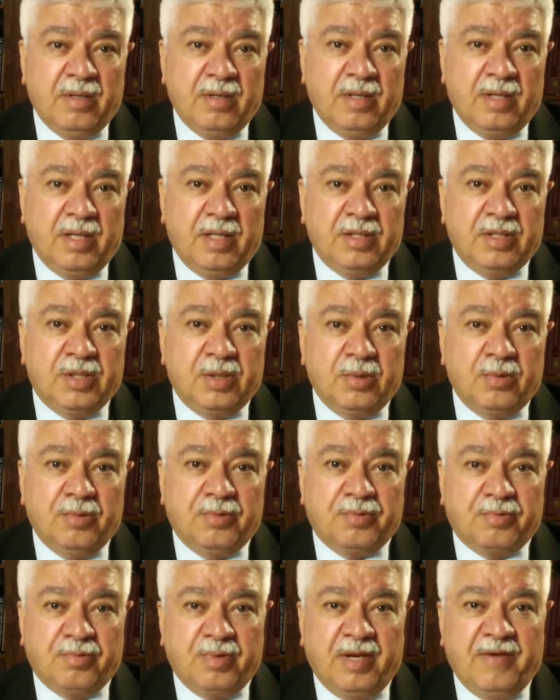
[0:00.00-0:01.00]
in 2,
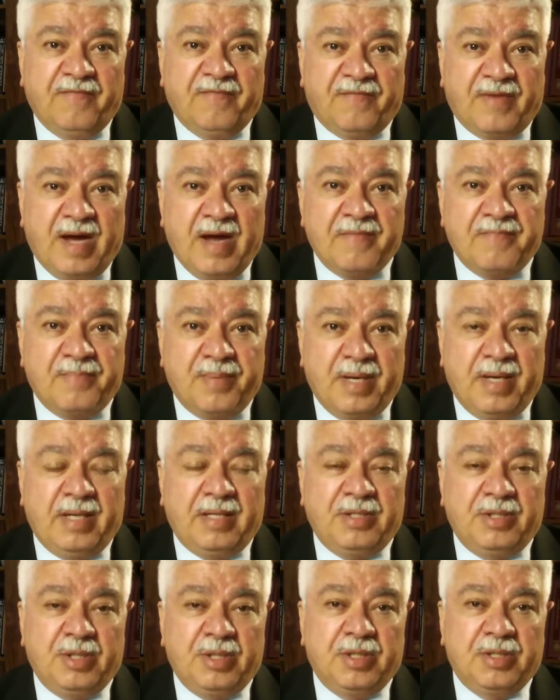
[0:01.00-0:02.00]
3, 5
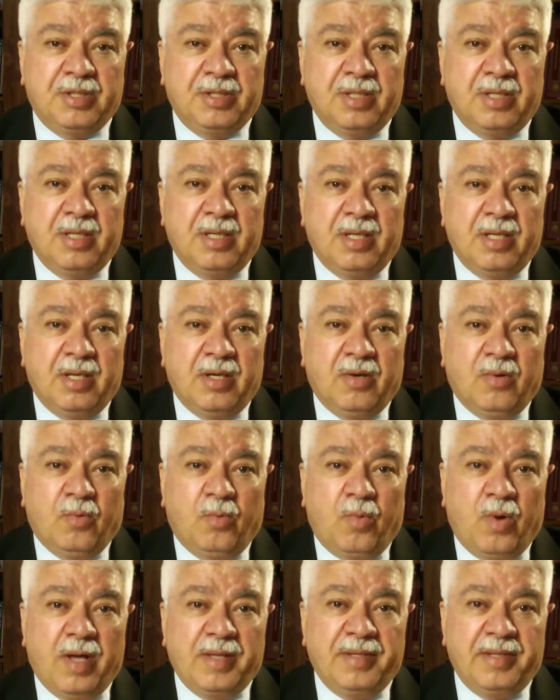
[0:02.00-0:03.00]
pages
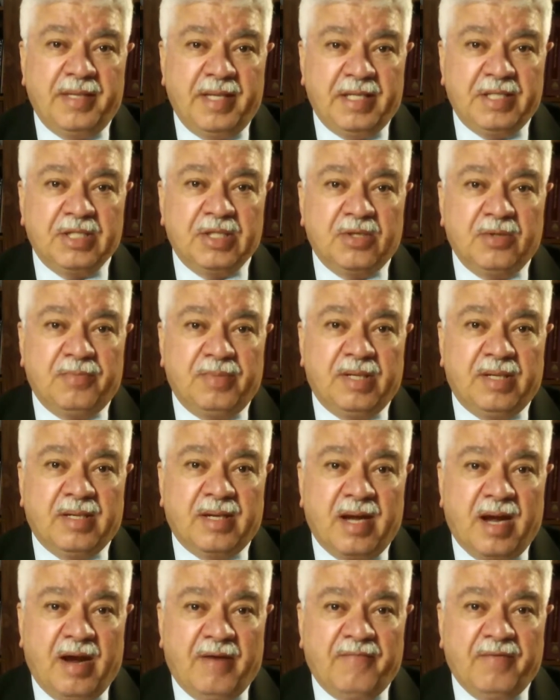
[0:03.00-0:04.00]
what needs to be
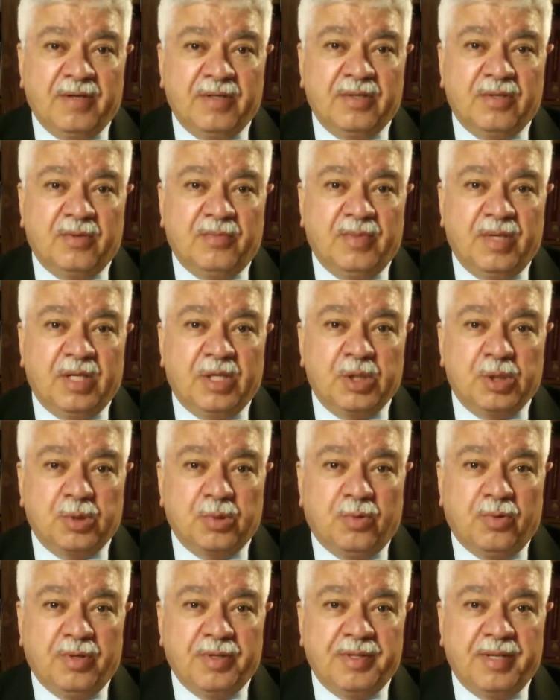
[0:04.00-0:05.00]
covered to make
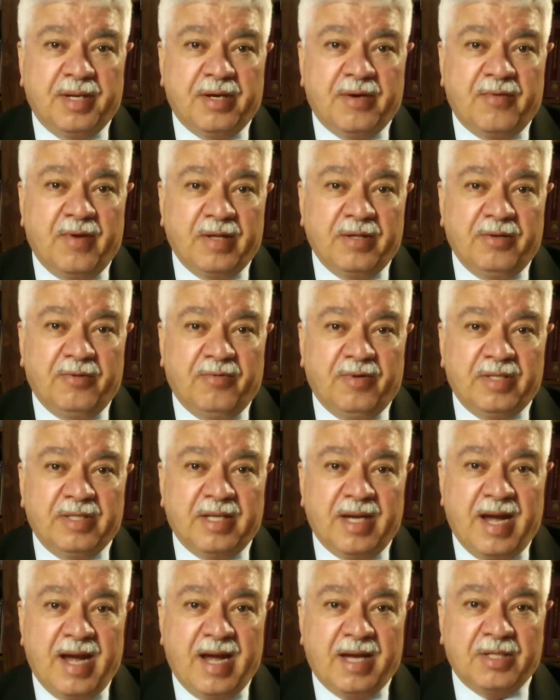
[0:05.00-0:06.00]
sure that creditor
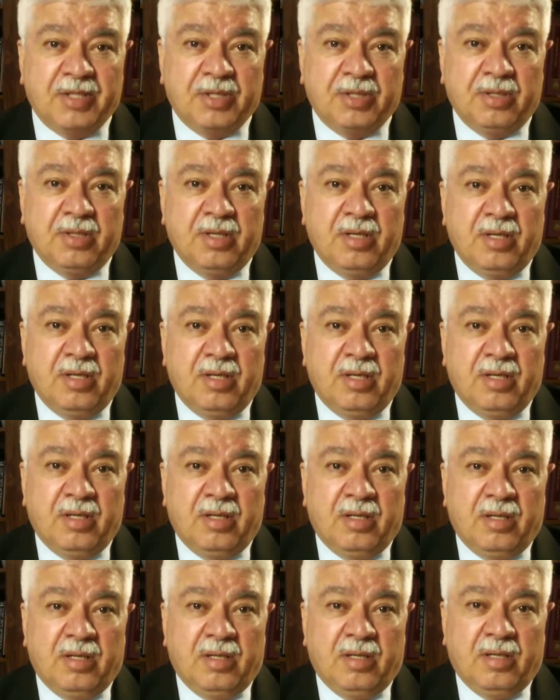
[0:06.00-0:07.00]
attacks.
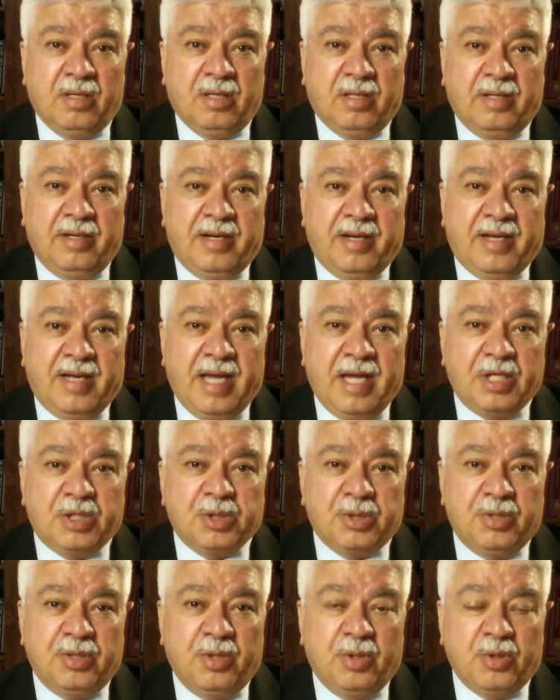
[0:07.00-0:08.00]

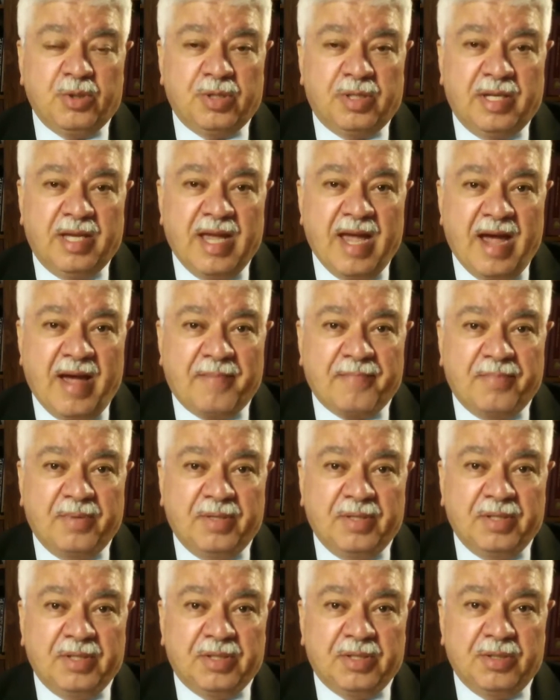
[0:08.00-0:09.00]
Litigation usually
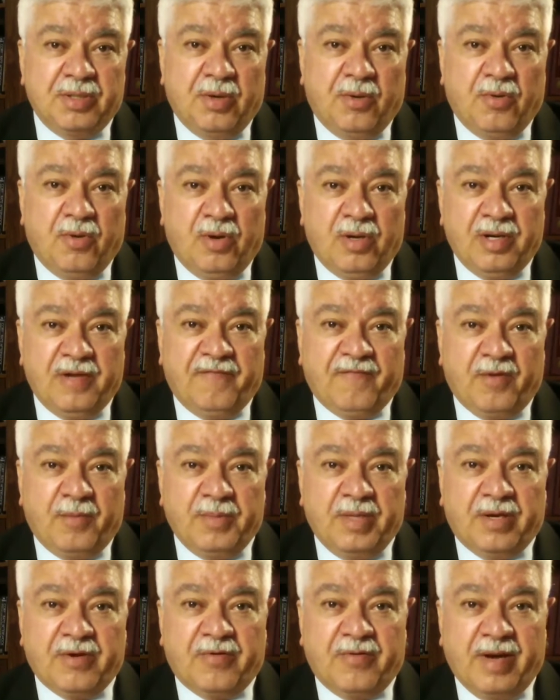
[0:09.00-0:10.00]
happens not only from
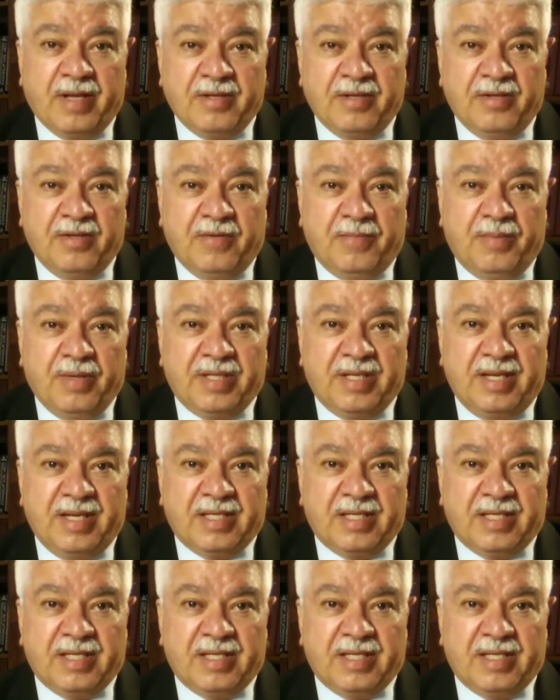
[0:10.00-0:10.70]
the creditor, but the